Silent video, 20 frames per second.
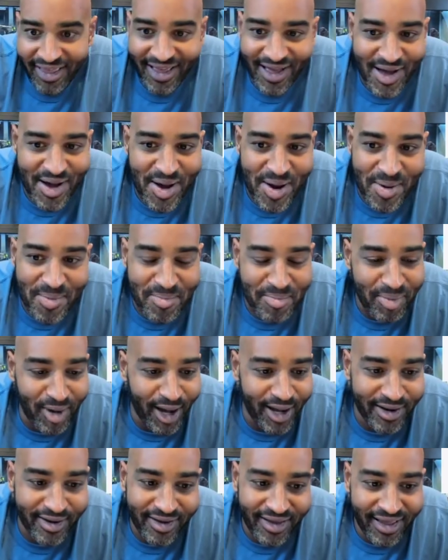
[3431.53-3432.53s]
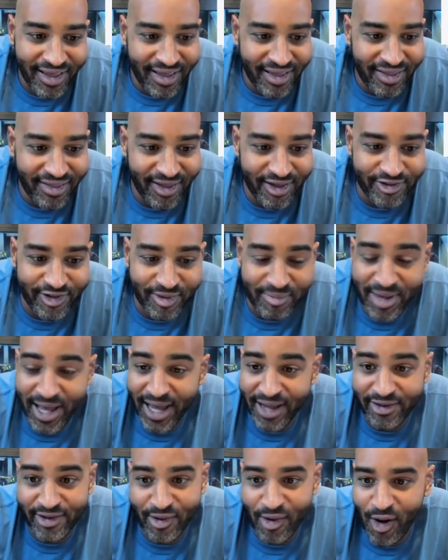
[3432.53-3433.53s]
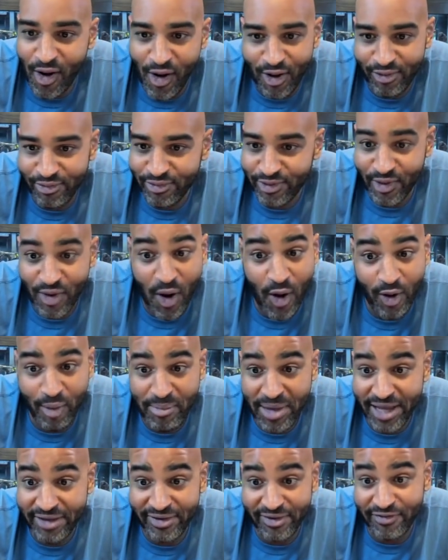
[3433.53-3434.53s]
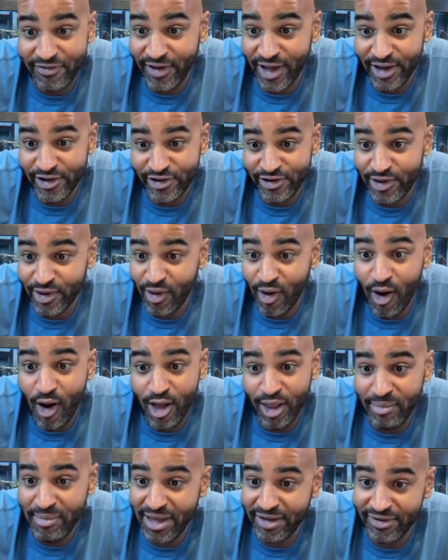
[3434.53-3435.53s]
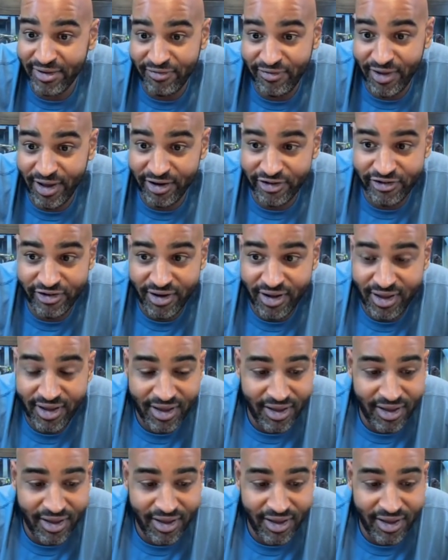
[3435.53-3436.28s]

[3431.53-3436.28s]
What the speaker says: But listen, man, they're all amazing fish. They're all amazing fish.